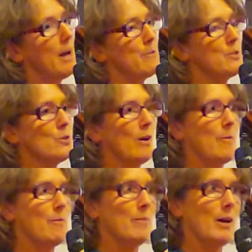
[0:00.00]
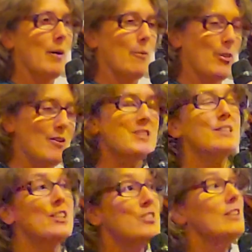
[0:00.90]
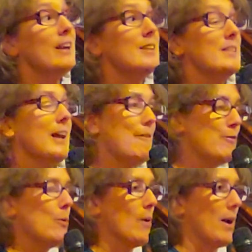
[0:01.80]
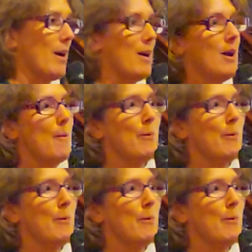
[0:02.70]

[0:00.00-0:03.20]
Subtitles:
There is indigeneity everywhere,